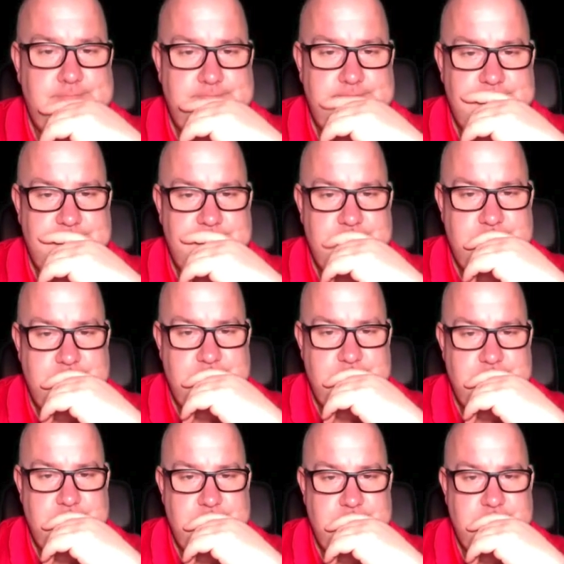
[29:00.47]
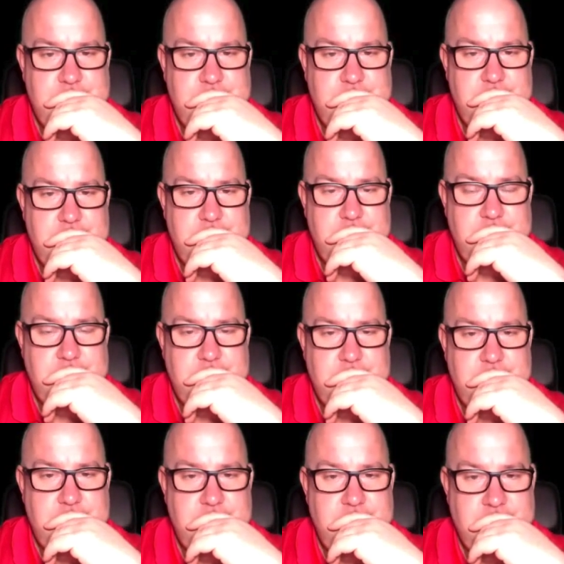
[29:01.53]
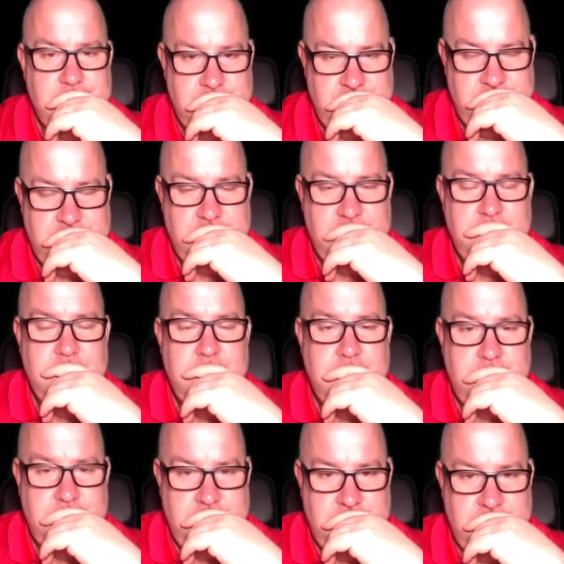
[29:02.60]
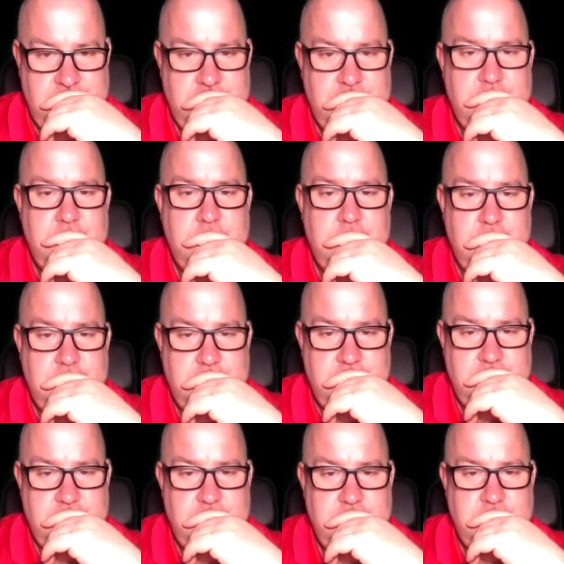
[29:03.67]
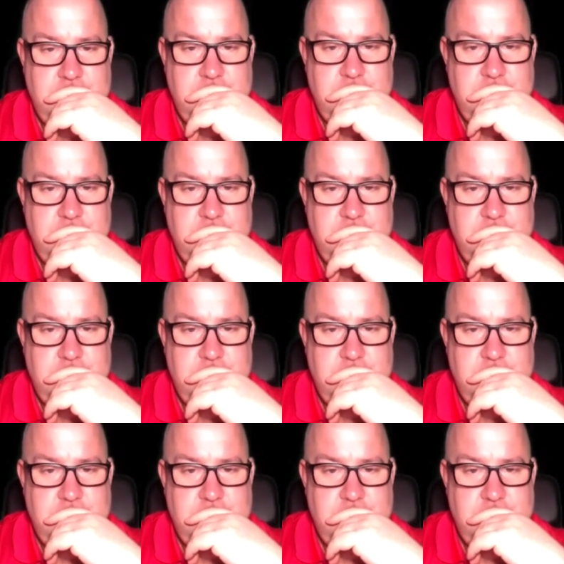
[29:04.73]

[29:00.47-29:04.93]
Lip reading: Join, we'll talk. We'll talk about anything that you want to.